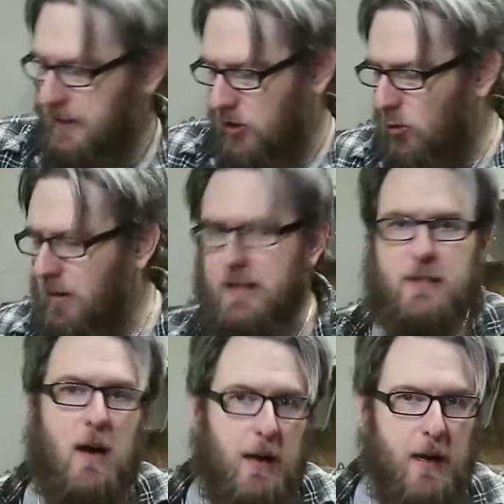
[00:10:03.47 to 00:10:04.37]
and
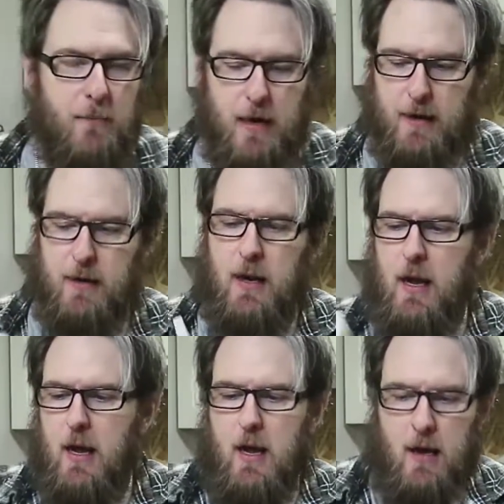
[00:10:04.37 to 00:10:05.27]
nobody's talking about it.
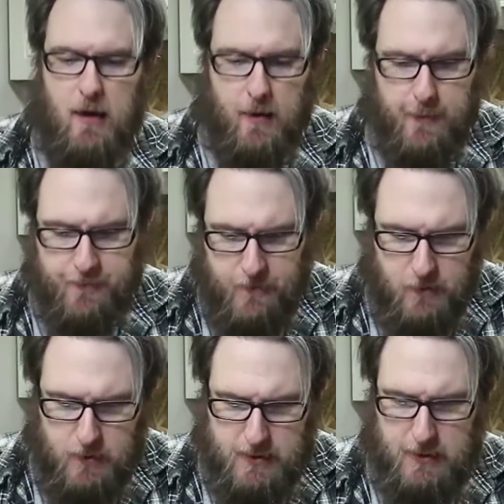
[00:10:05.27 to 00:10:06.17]

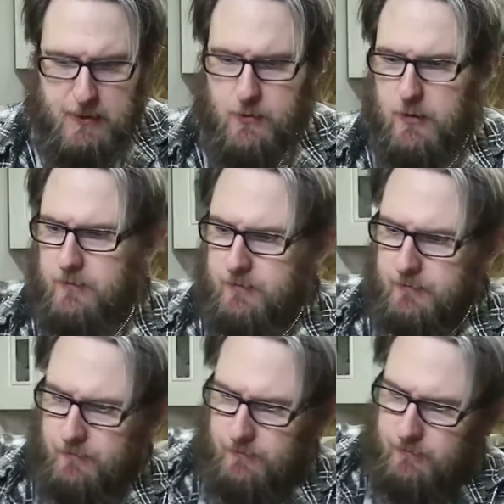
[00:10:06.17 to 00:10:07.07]
What's in this one?
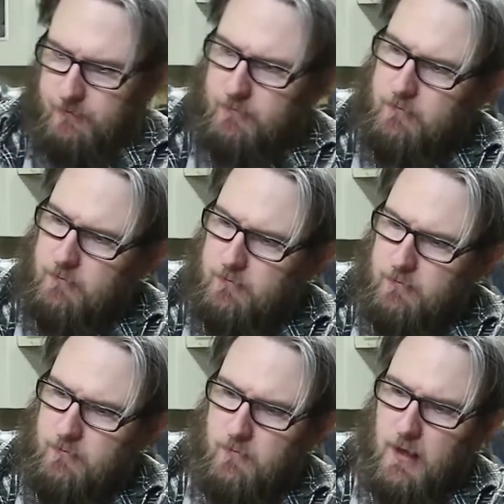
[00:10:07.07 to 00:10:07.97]

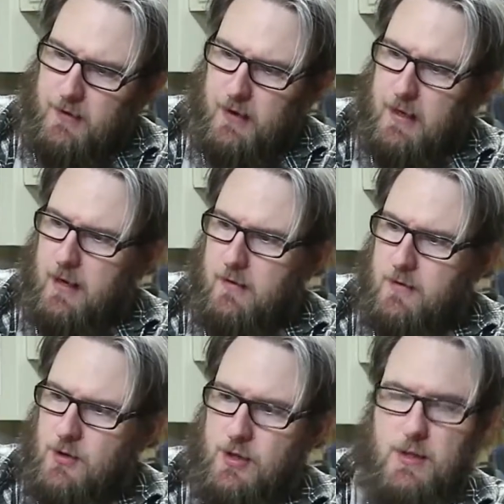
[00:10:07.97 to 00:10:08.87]
Nothing again,
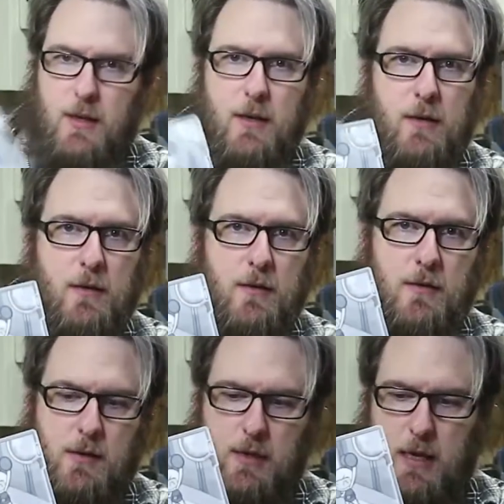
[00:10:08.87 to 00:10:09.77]
just a
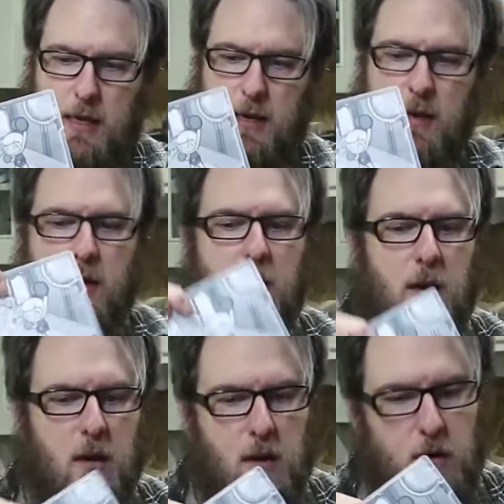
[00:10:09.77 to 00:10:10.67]

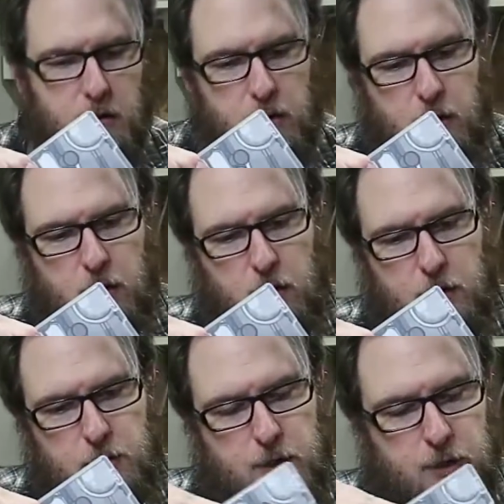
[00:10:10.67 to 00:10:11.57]

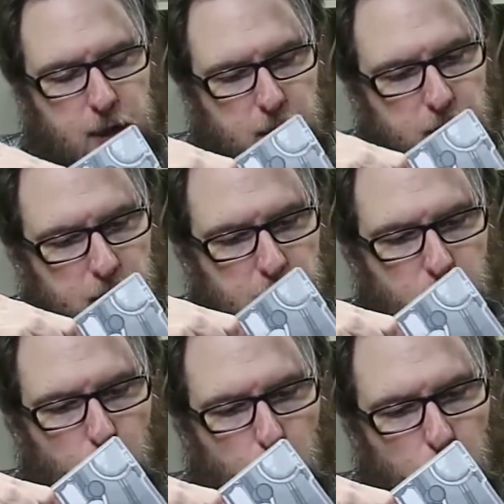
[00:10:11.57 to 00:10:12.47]
cartridge and a
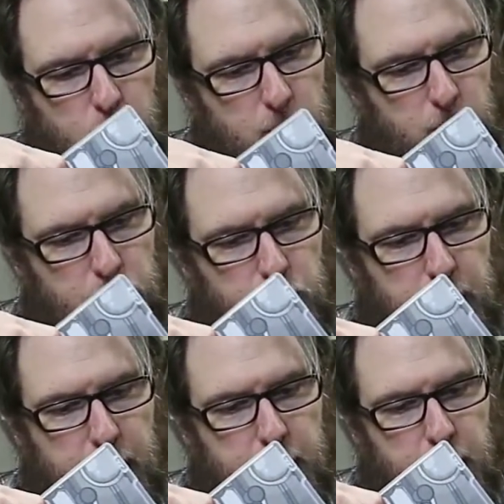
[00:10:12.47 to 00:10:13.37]
little
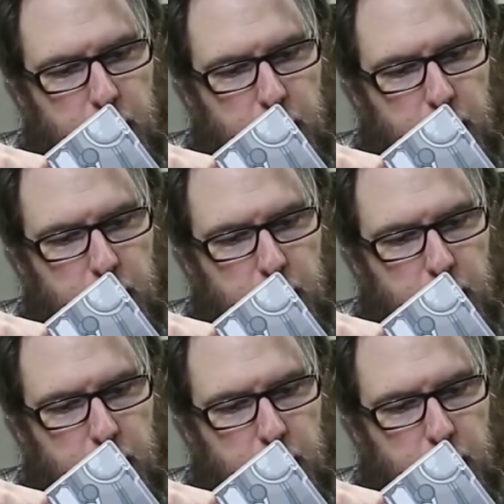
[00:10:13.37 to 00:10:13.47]
doodad.